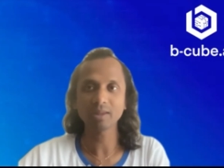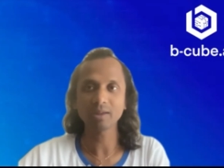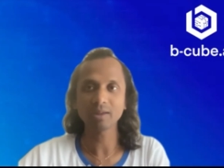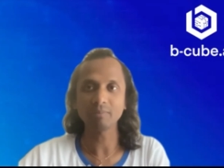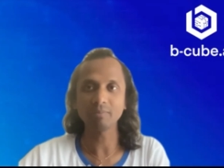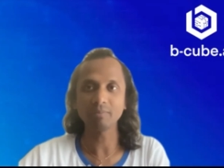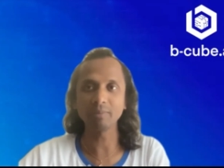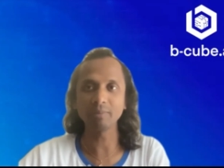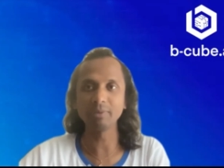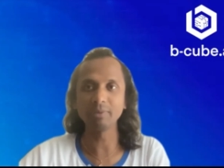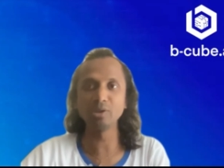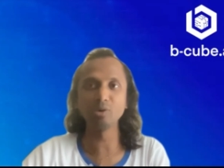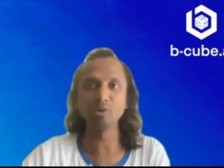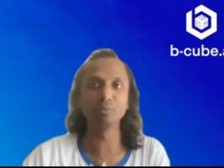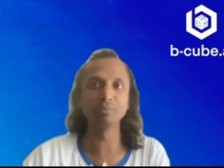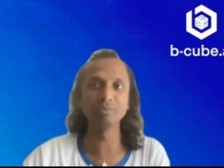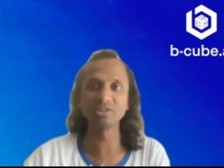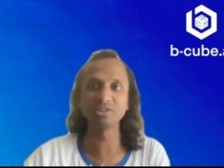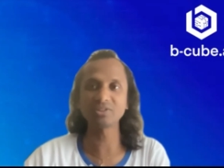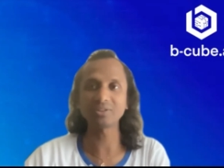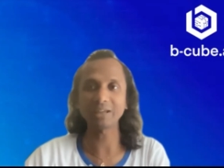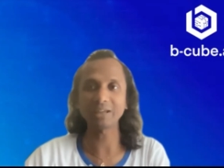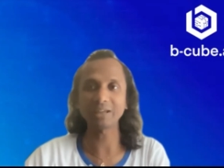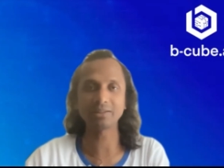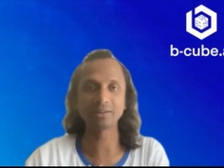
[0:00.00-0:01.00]
maybe you
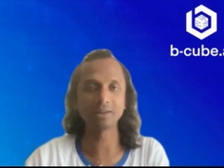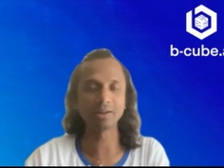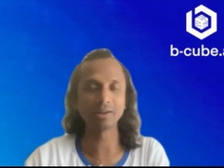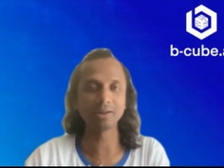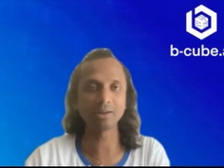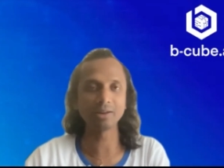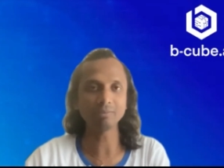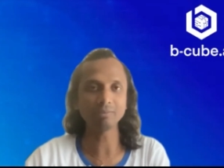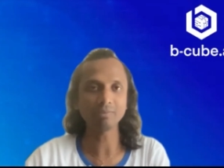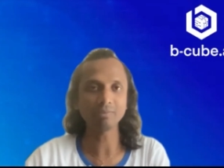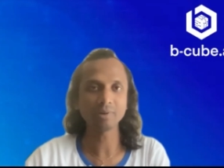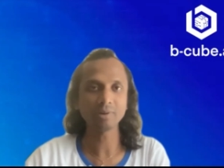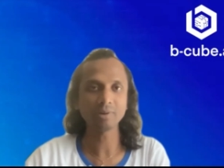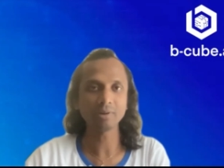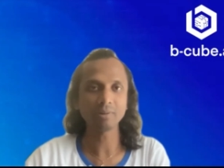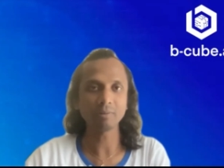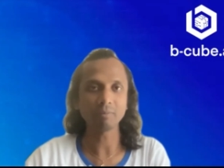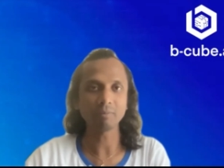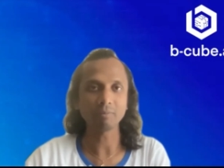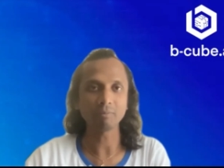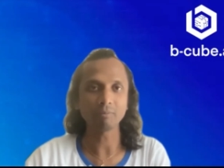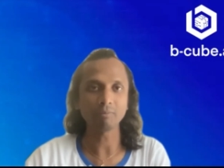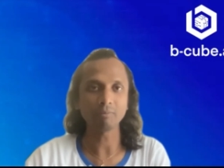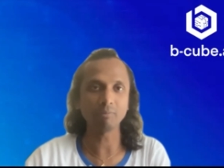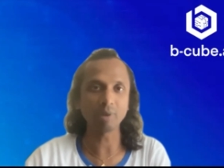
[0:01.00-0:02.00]
missed Ethereum,
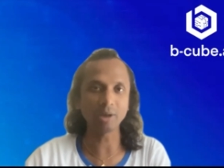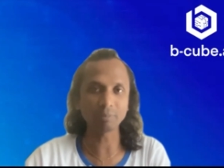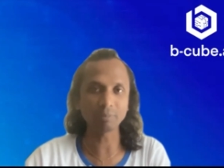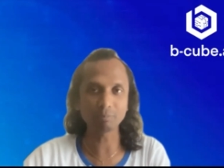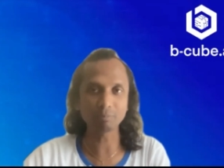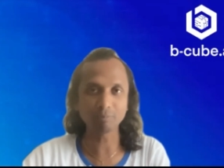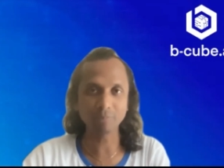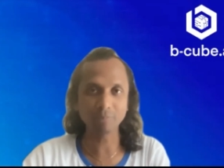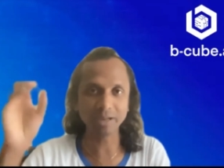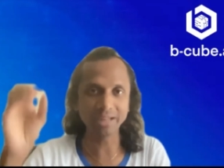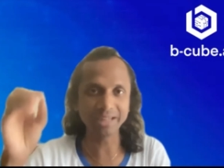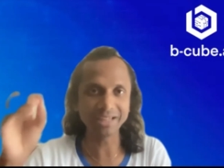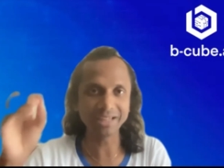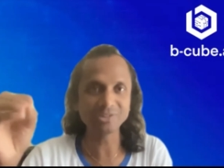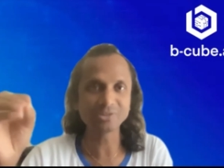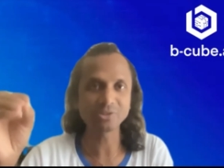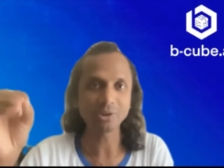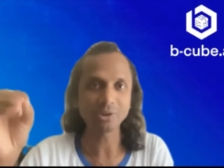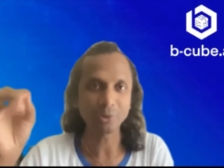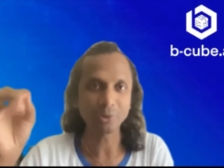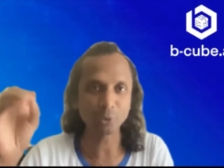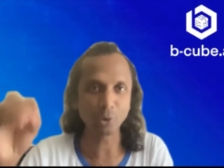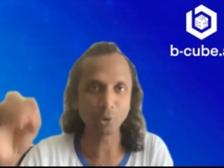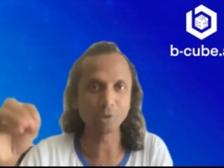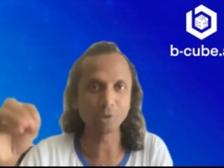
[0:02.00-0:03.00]
but please
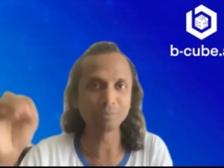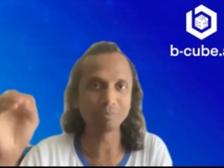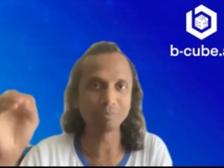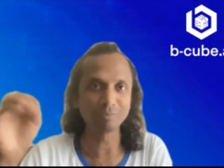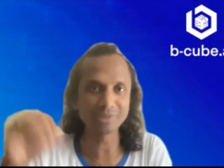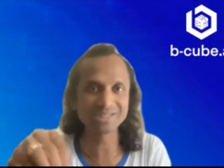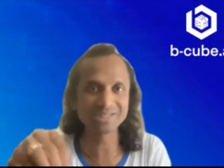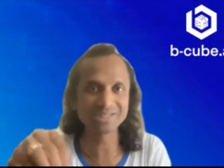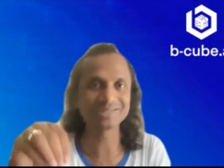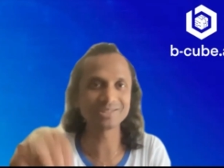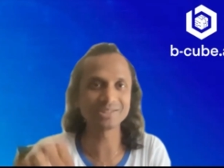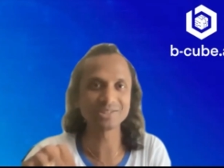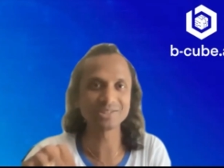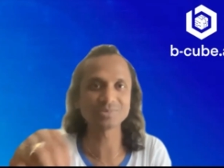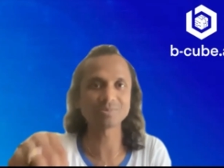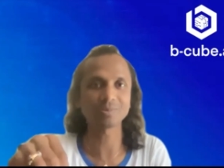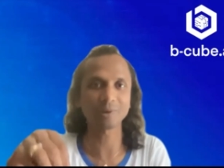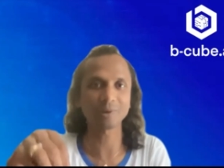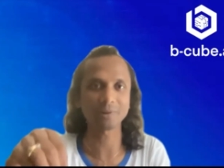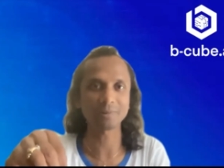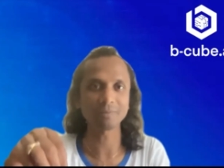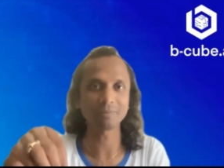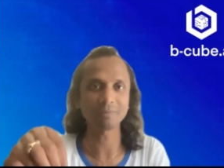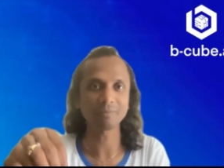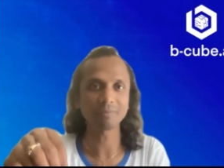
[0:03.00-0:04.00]
don't miss this
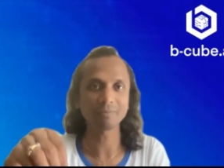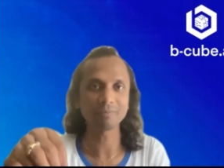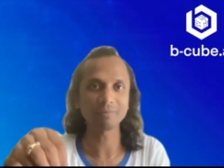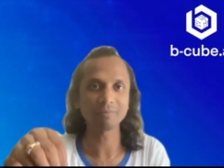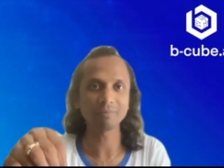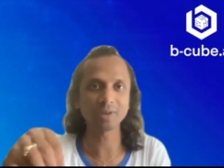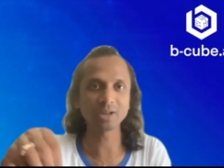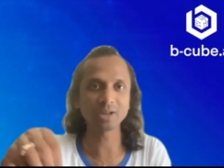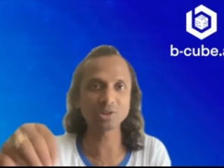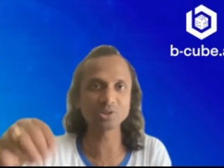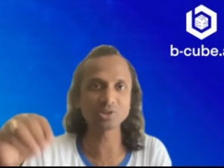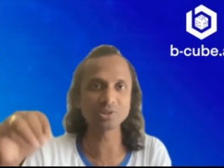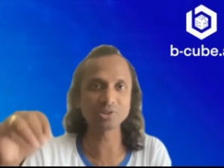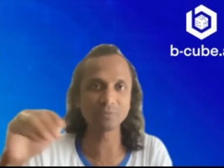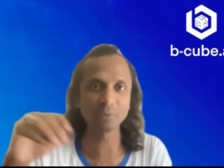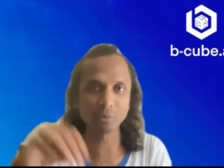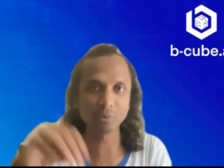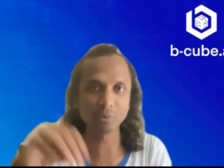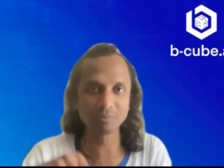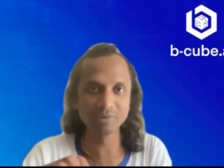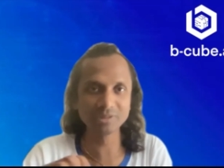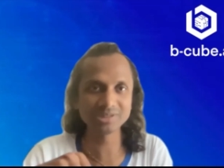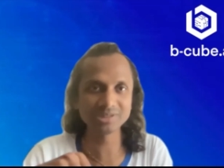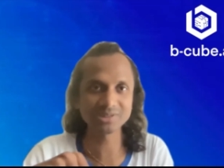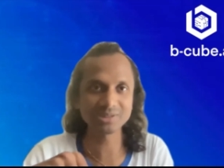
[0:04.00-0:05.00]
one. Because if you
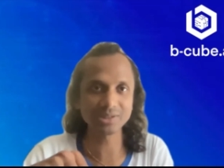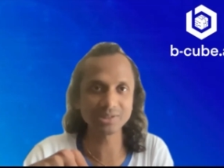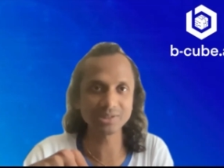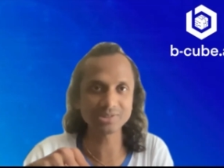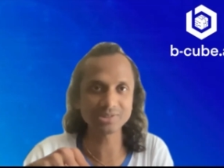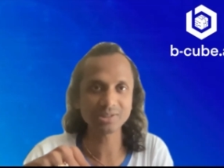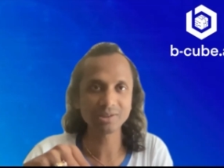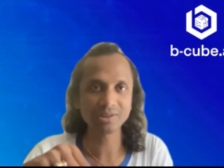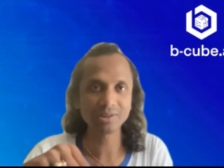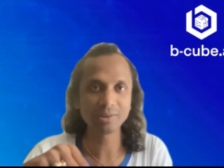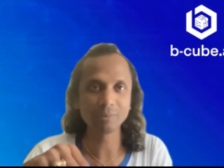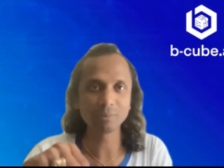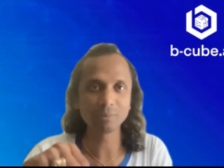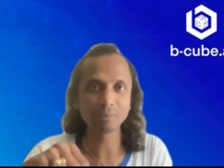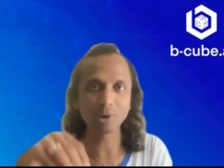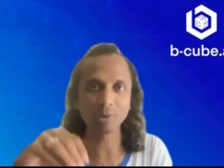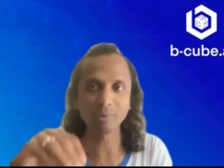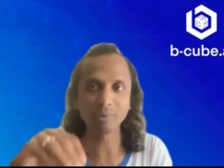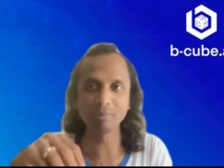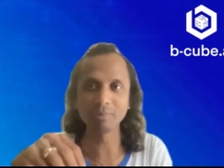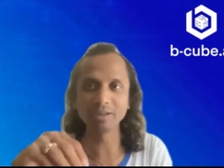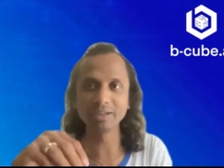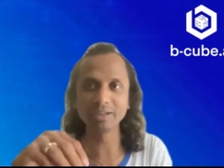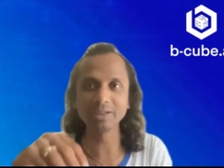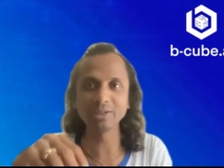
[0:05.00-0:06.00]
miss this,
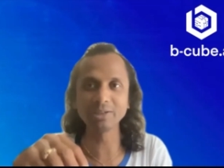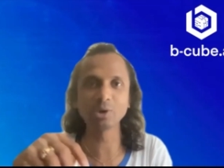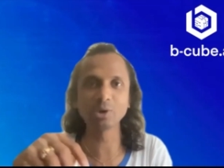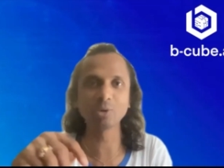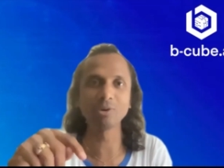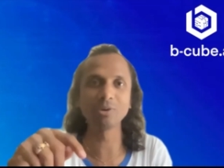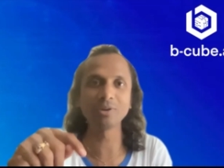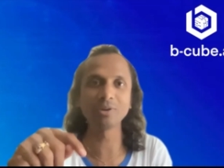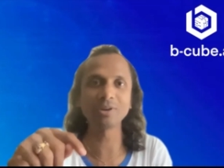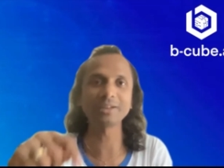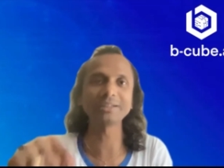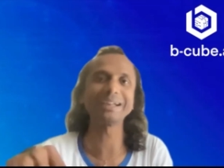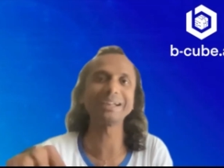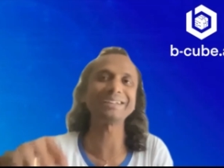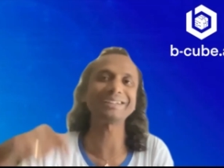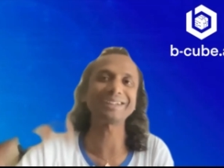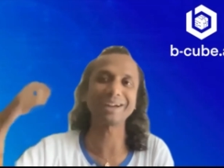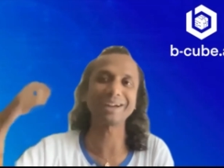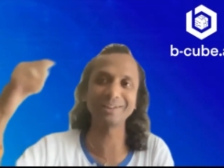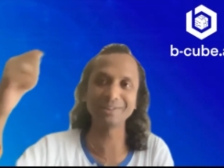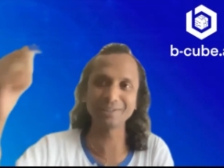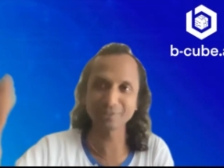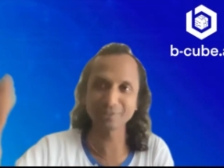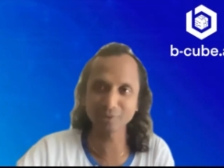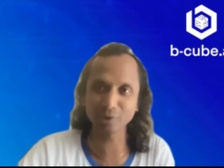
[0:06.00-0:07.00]
probably you will not get
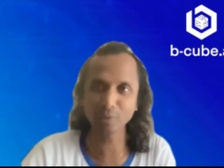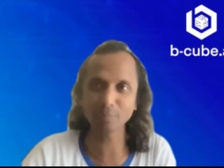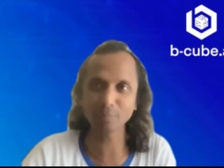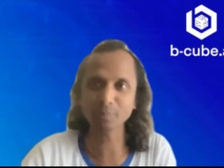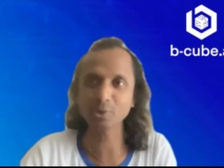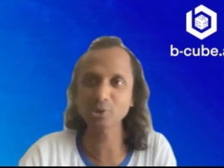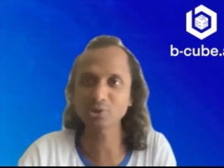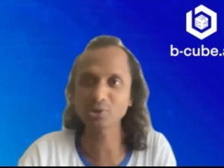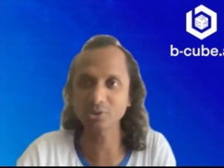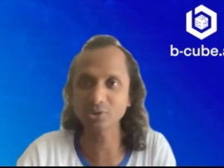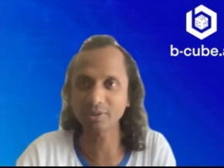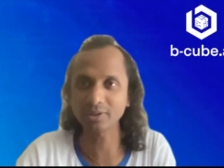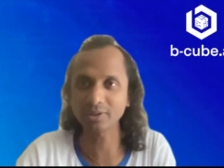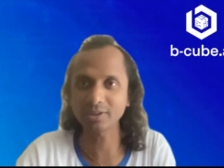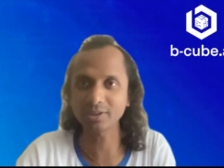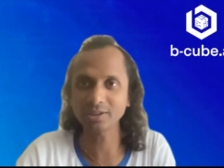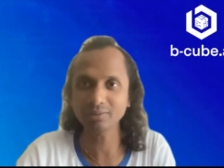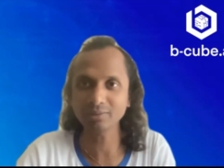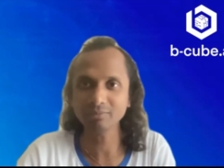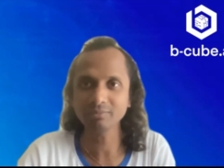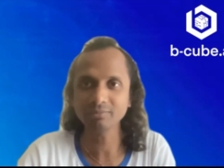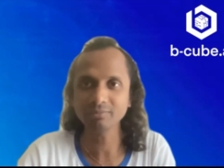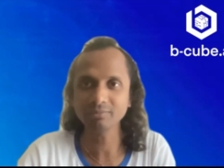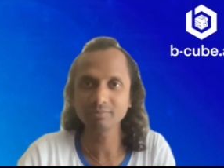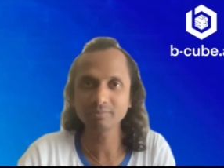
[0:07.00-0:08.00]
another opportunity.